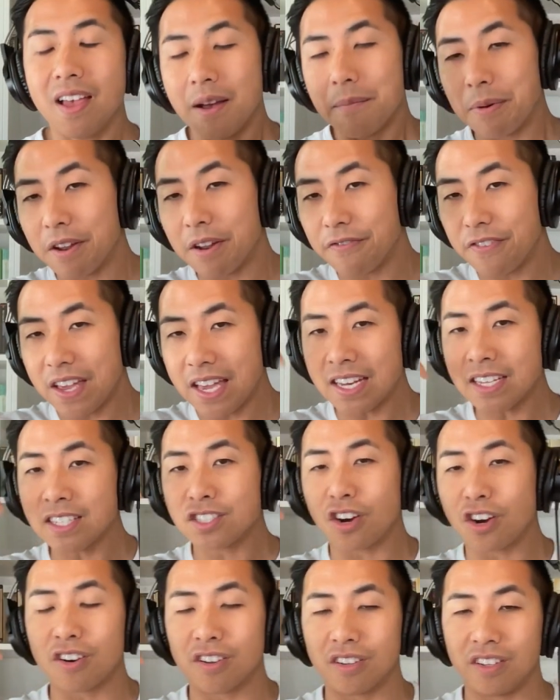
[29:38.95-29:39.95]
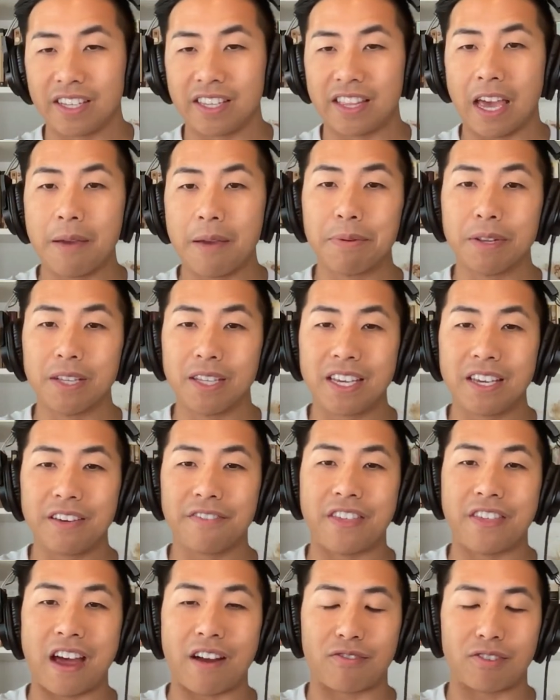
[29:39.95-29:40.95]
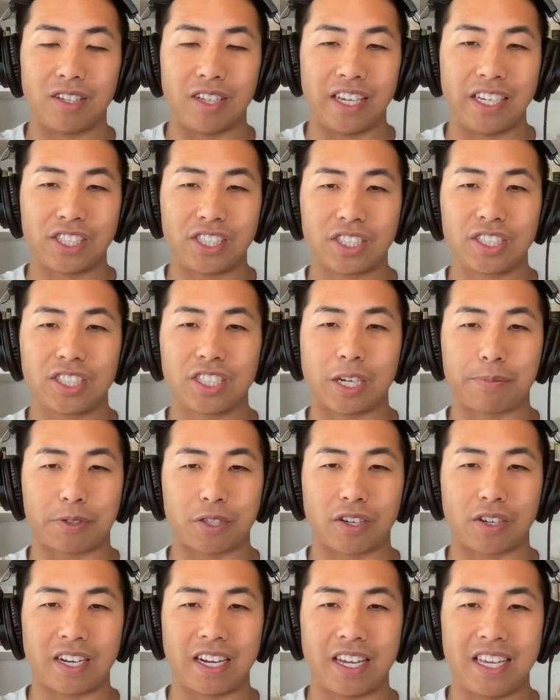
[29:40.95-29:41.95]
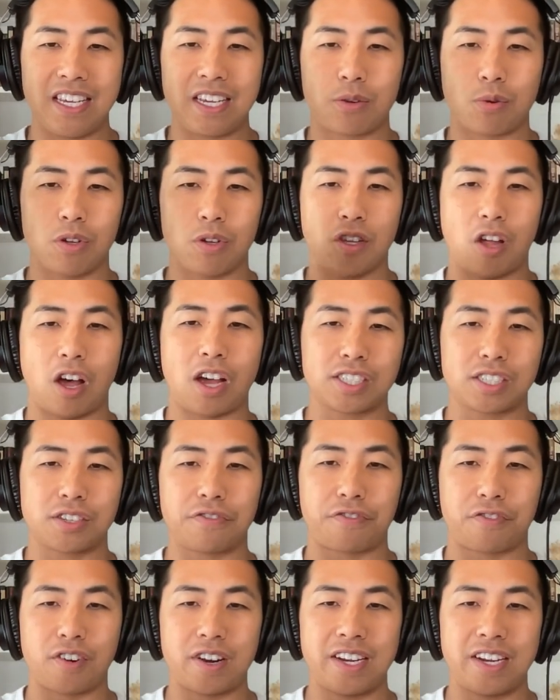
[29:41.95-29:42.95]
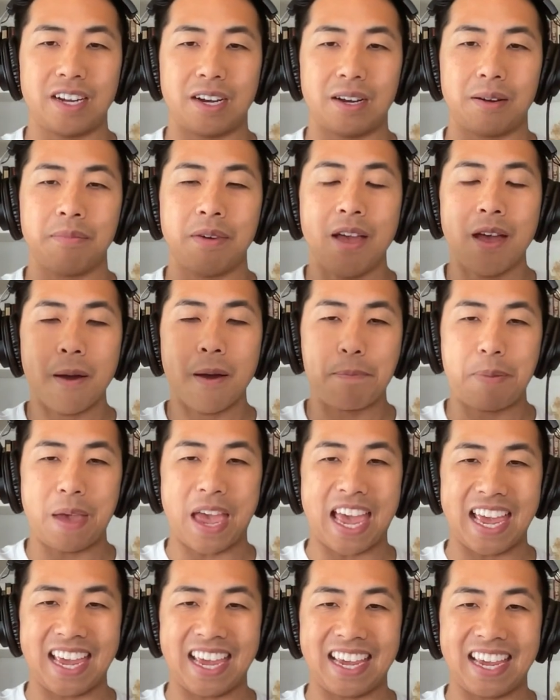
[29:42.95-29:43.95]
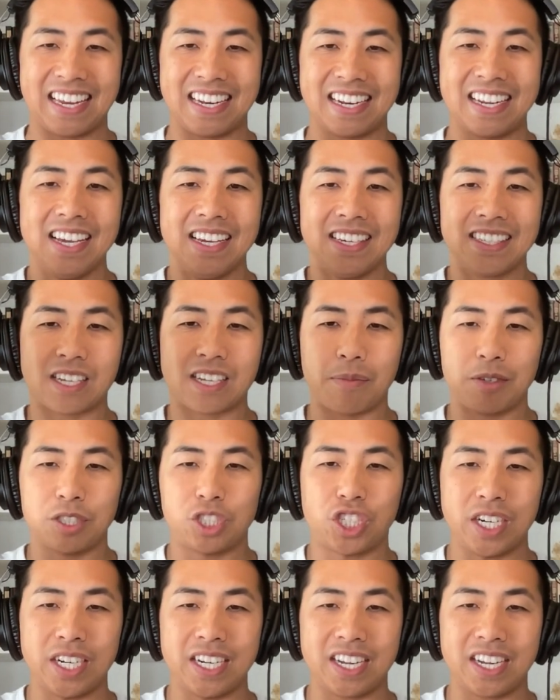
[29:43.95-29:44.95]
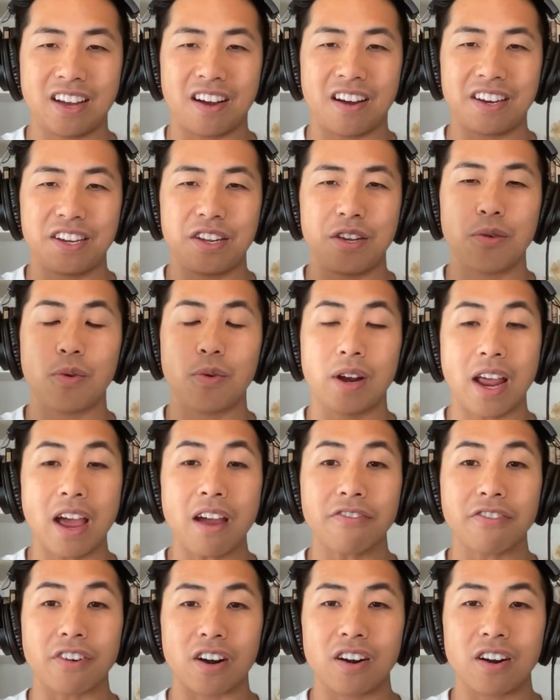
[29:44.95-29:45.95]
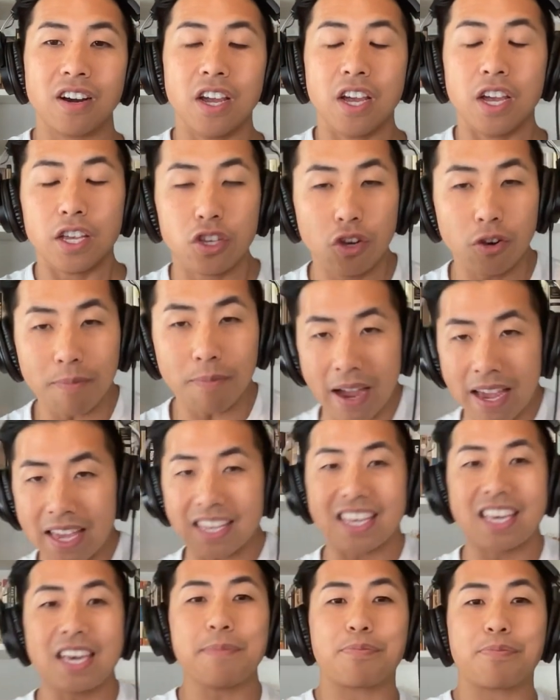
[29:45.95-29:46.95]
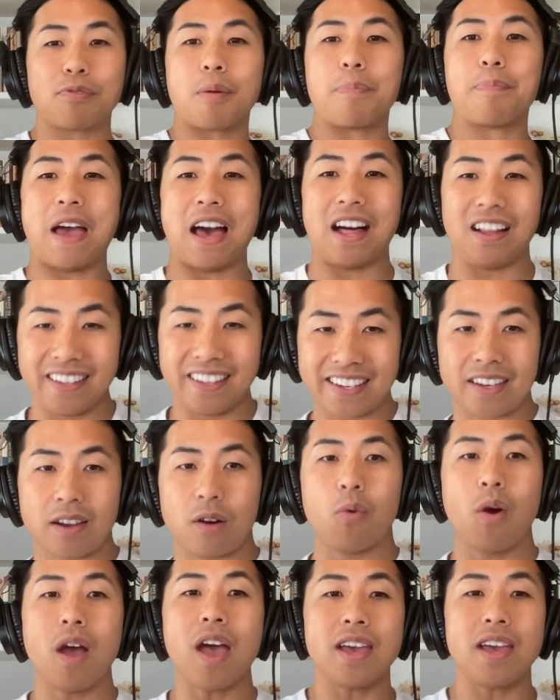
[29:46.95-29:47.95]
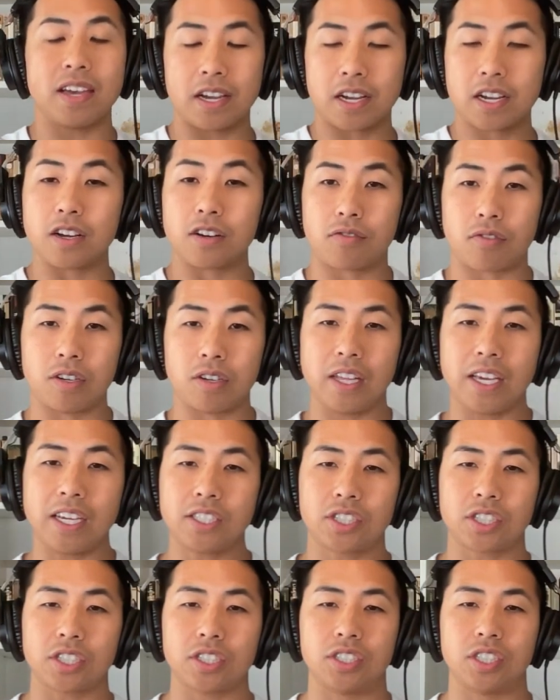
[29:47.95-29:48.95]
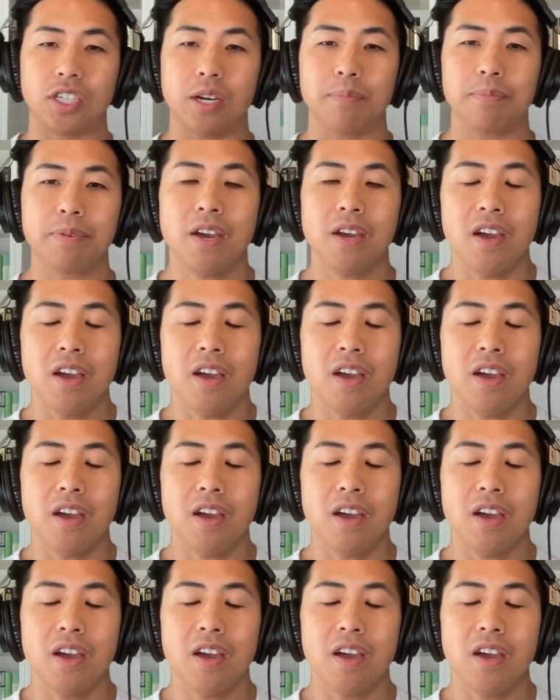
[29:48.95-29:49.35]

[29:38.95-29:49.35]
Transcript: But if internally they believe that relationships are going to equal loss of freedom, pain, someone cheating on you, whatever, you might keep repelling away a good relationship.